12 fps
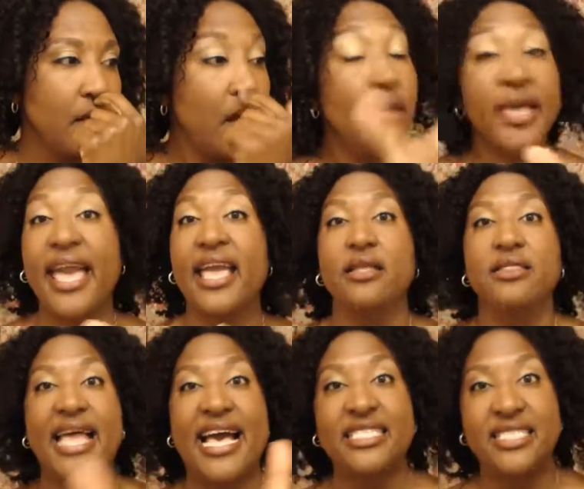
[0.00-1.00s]
Okay,
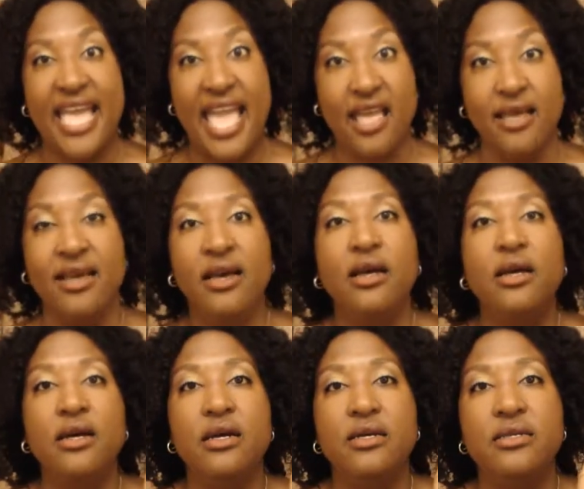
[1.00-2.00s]
last thing.
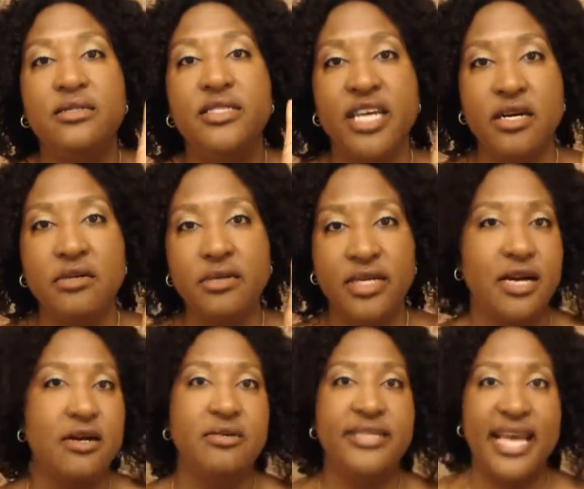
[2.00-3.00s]
Don't
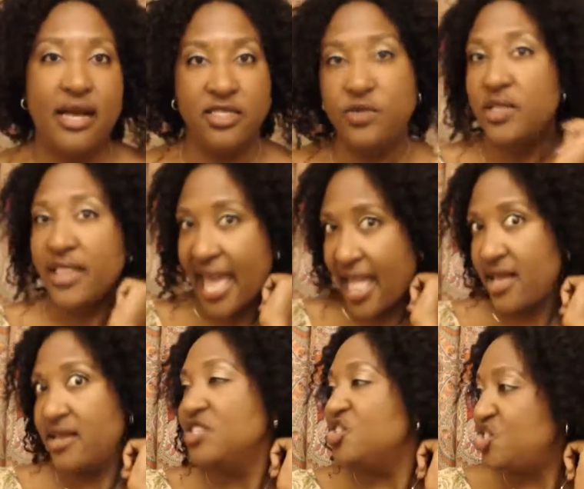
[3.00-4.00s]
go down to
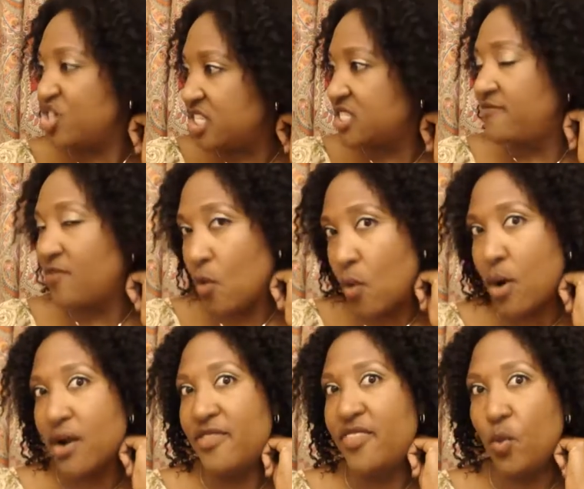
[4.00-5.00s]
Atlanta just
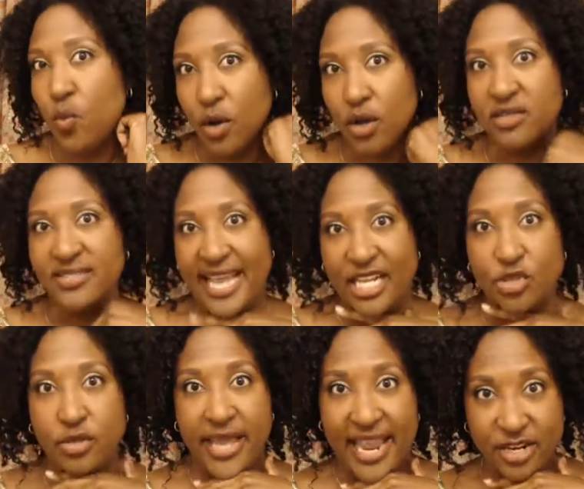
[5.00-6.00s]
for the World
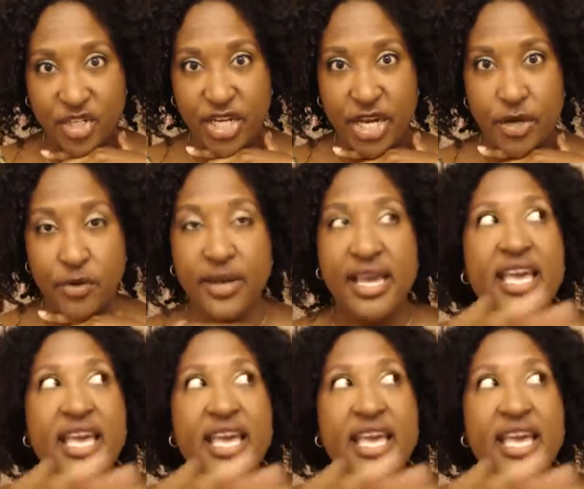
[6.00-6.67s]
Natural Hair Show.